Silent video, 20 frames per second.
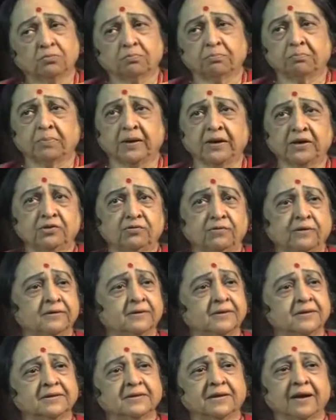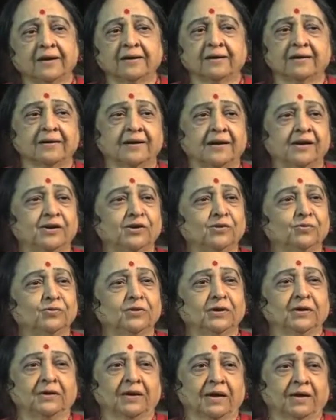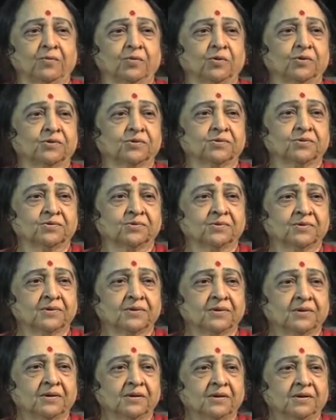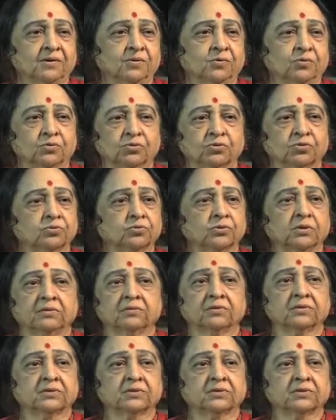By 12th standard, I knew that I want to go. So there